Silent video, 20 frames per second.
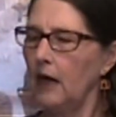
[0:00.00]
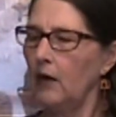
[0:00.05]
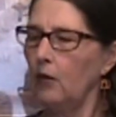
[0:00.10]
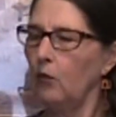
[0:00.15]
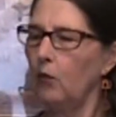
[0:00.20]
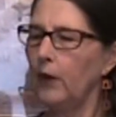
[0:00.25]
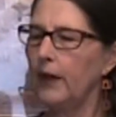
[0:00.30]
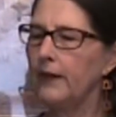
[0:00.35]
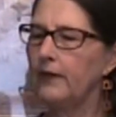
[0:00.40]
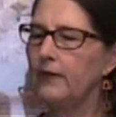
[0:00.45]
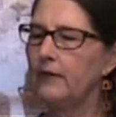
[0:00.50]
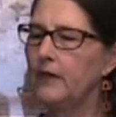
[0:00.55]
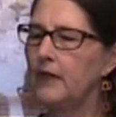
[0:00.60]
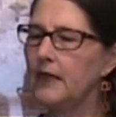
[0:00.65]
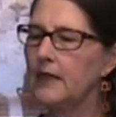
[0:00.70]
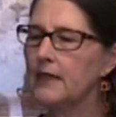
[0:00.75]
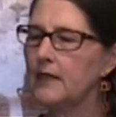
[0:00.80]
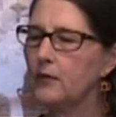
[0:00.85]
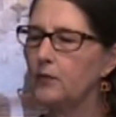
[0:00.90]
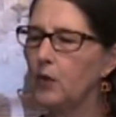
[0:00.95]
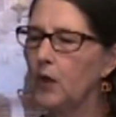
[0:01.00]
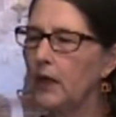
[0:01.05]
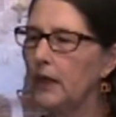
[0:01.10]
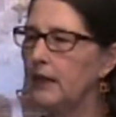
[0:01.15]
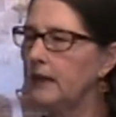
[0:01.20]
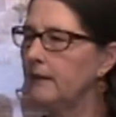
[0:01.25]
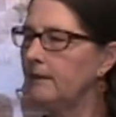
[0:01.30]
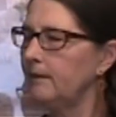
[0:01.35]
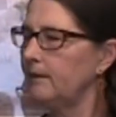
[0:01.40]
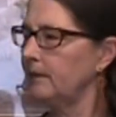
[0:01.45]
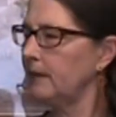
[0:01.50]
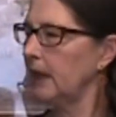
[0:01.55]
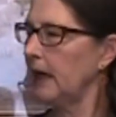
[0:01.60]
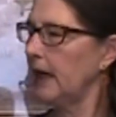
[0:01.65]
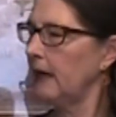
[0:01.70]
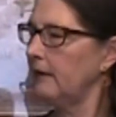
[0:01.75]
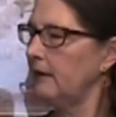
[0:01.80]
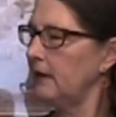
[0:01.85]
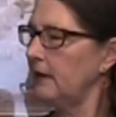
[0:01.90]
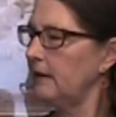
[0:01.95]
With this one
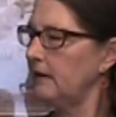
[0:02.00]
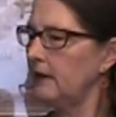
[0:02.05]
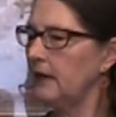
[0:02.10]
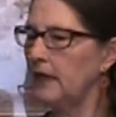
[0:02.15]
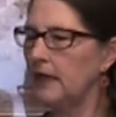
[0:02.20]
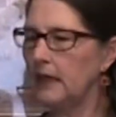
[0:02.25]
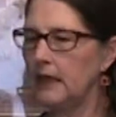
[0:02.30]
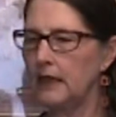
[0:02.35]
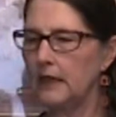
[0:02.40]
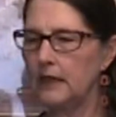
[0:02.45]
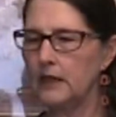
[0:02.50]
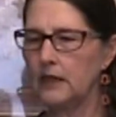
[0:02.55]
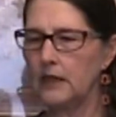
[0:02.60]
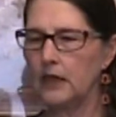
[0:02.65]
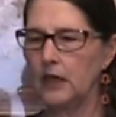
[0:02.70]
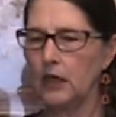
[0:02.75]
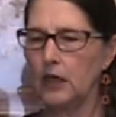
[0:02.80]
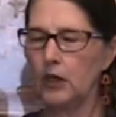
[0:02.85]
and then these,